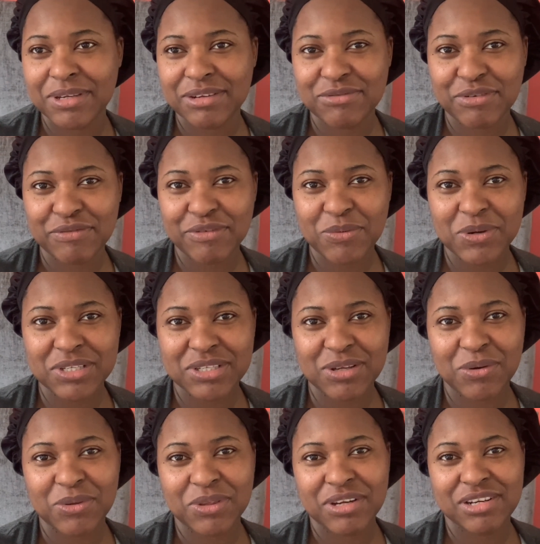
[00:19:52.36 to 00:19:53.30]
River was
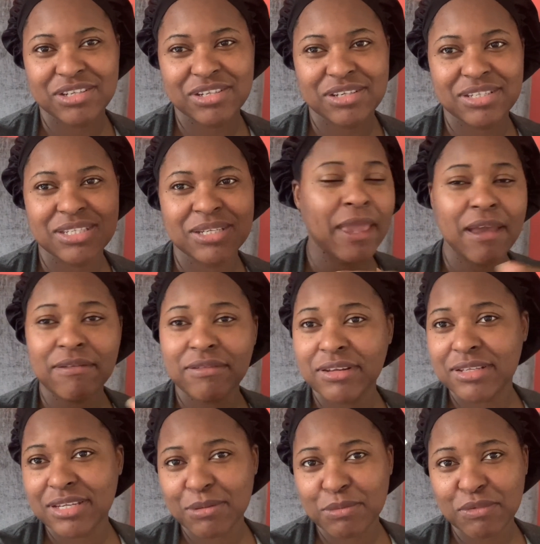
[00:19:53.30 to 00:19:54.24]
out there just
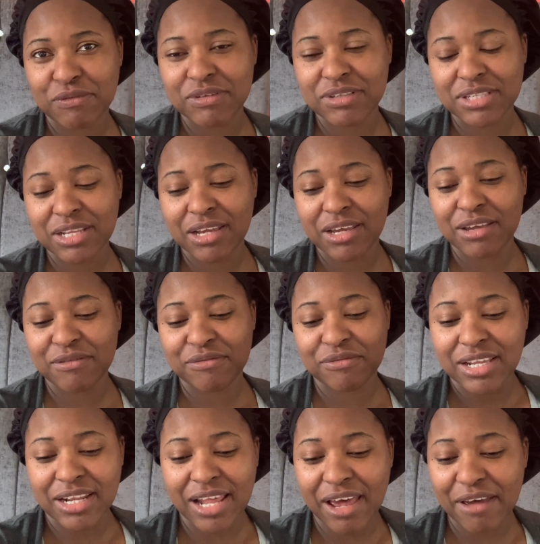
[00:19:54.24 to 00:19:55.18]
having the time of his
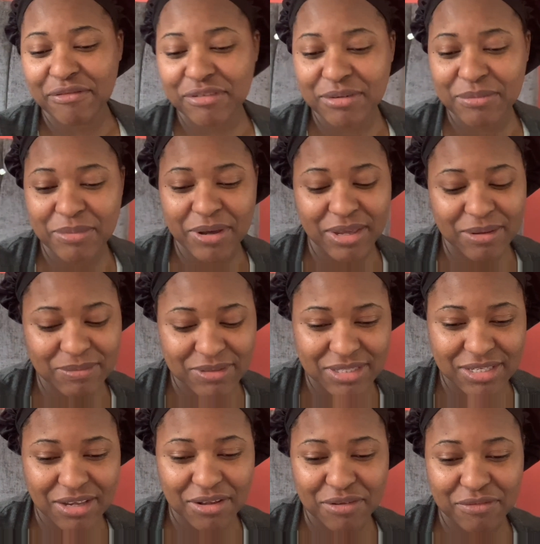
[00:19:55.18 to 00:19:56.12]
life, laughing by
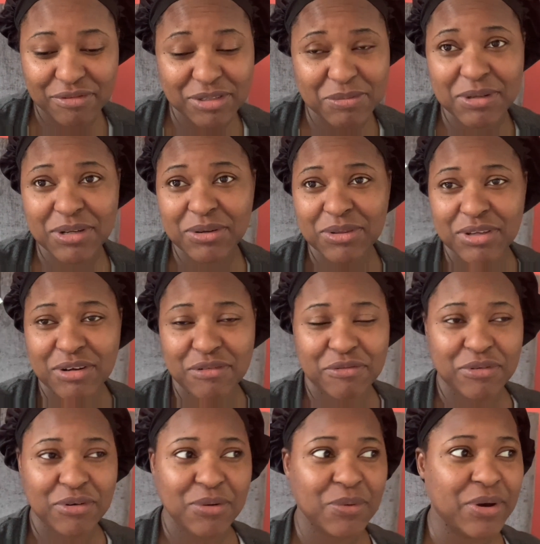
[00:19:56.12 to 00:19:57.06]
himself. He's been out there
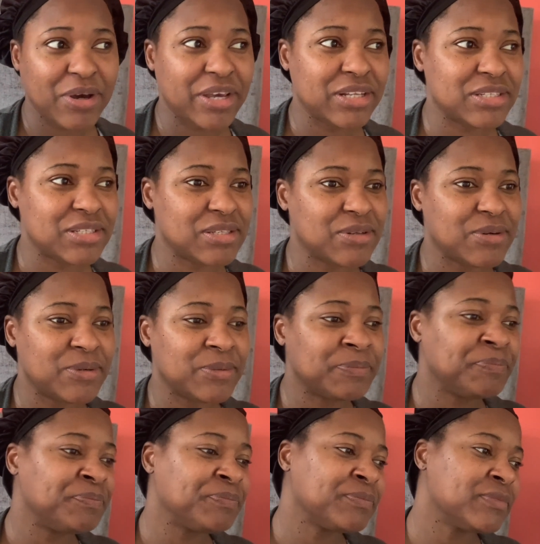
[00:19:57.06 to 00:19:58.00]
for a while, so,
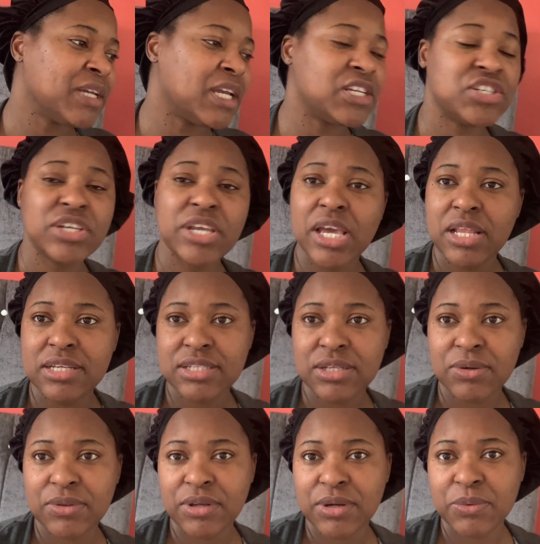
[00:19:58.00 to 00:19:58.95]
and ShéKayla's
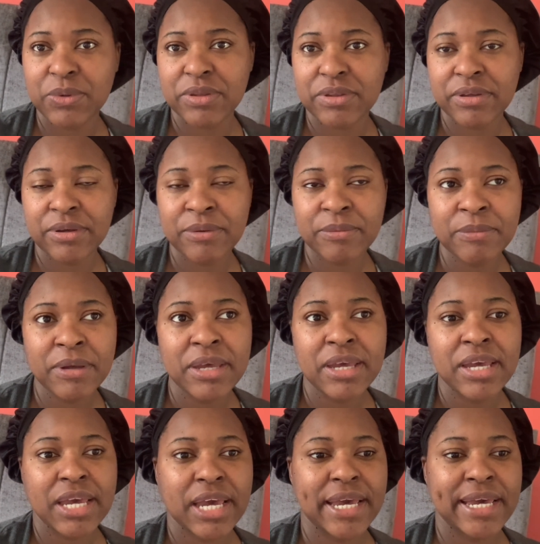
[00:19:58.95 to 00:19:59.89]
out there with him,
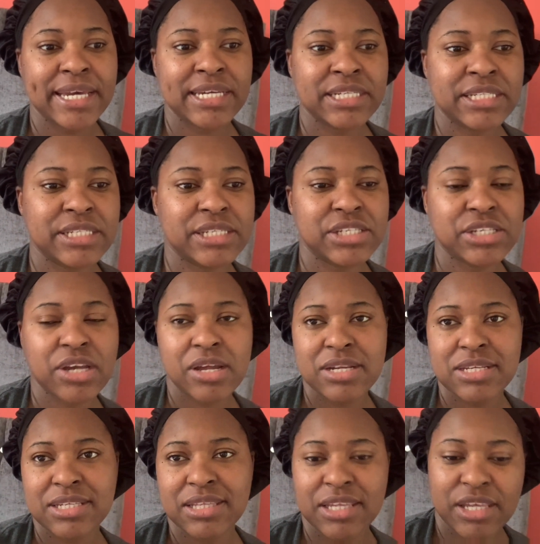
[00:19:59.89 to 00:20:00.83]
and Sean
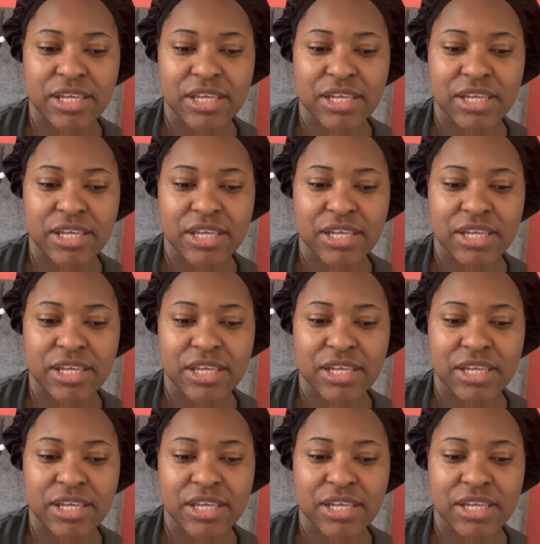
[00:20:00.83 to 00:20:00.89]
is in the